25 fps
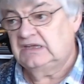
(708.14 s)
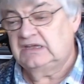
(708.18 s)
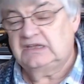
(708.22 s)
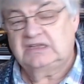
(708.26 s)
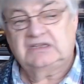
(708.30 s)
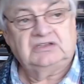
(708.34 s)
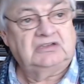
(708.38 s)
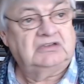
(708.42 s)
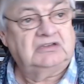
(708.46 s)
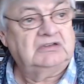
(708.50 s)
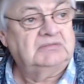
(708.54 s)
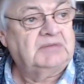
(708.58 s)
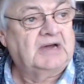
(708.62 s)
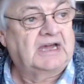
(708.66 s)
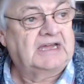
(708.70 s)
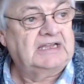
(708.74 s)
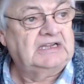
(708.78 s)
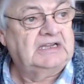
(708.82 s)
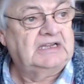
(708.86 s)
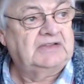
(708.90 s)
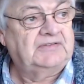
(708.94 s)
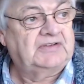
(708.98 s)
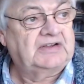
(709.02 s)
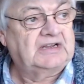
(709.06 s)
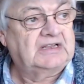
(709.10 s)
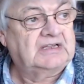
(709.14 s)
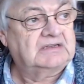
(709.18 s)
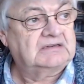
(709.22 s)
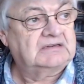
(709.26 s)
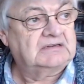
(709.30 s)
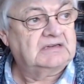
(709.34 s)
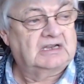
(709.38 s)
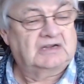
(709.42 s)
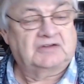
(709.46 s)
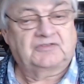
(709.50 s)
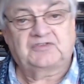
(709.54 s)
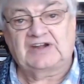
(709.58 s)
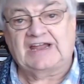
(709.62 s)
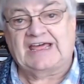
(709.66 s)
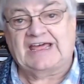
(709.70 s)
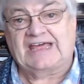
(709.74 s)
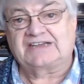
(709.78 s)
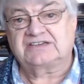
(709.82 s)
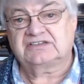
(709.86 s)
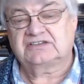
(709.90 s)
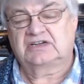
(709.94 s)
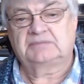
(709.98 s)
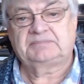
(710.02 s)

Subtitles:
You might live in a flat, an